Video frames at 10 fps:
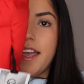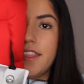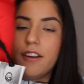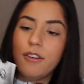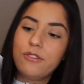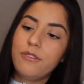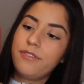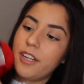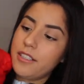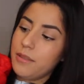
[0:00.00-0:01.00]
And then also
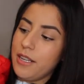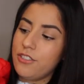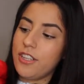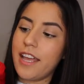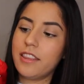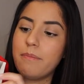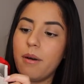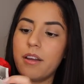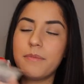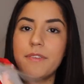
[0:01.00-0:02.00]
forgot to mention, at the
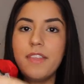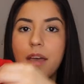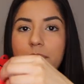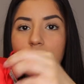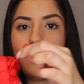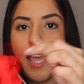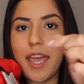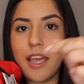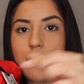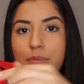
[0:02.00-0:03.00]
bottom of them you
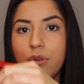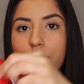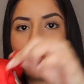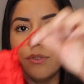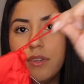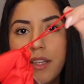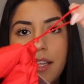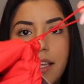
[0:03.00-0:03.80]
can pull